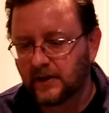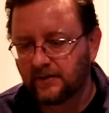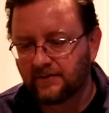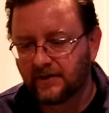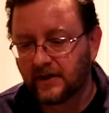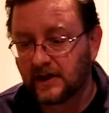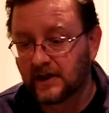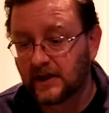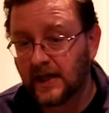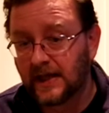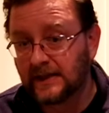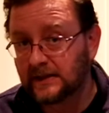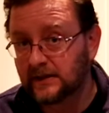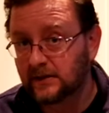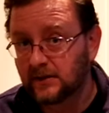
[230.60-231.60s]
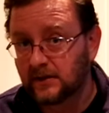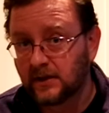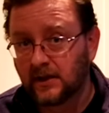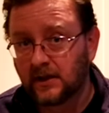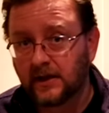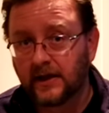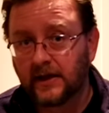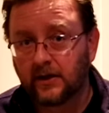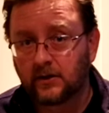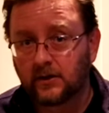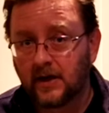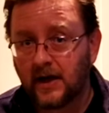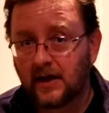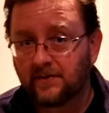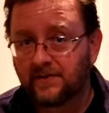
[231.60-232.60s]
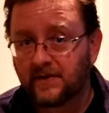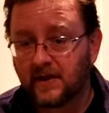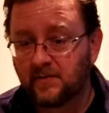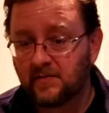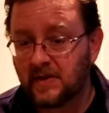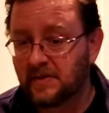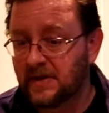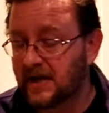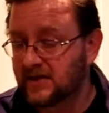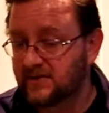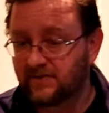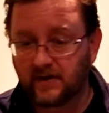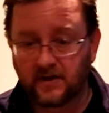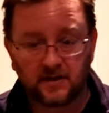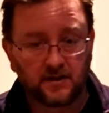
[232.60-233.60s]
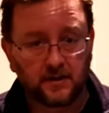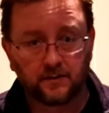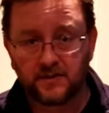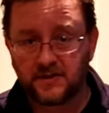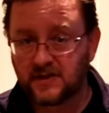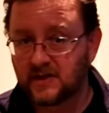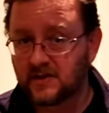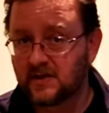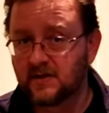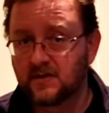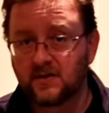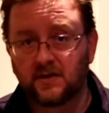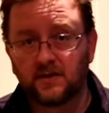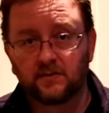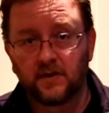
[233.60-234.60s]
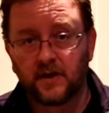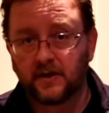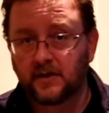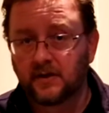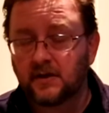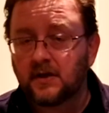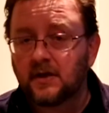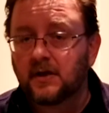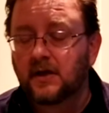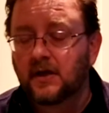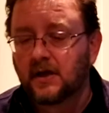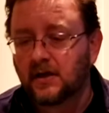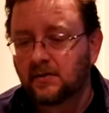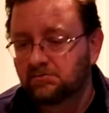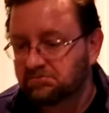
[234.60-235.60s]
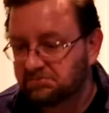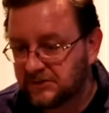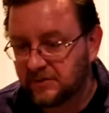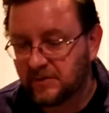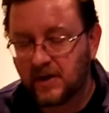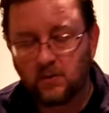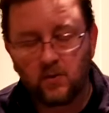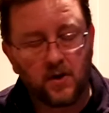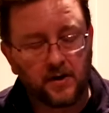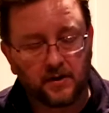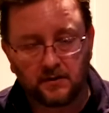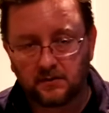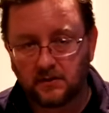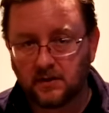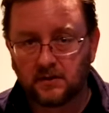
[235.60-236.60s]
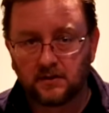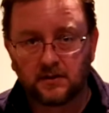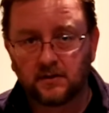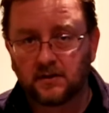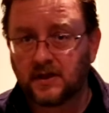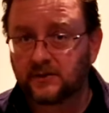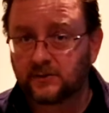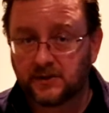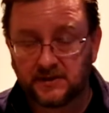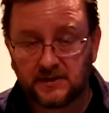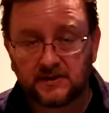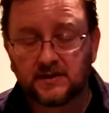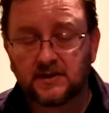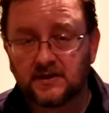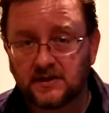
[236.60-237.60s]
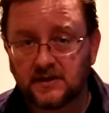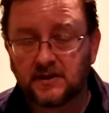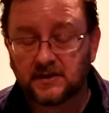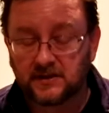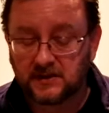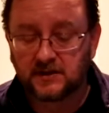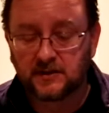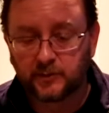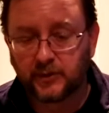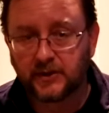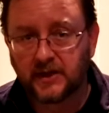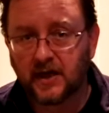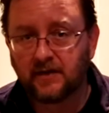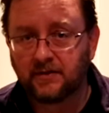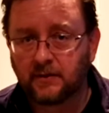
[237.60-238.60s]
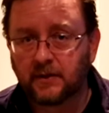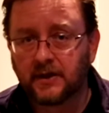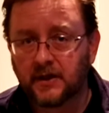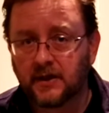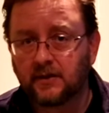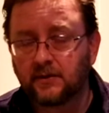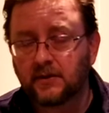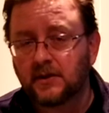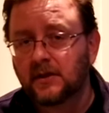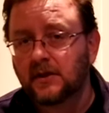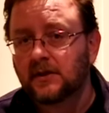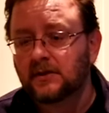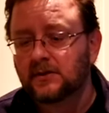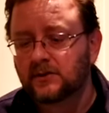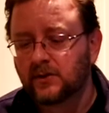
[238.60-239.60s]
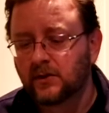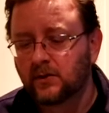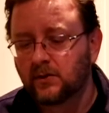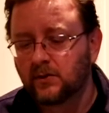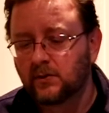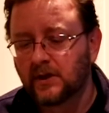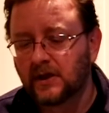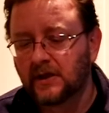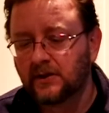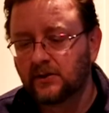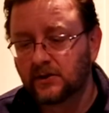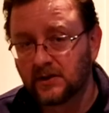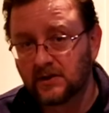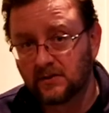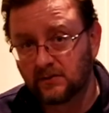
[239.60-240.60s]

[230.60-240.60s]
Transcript: very light aircraft that maybe has very little resistance on the rudder, you might want a little less resistance in this. This is pretty heavy right now. So you can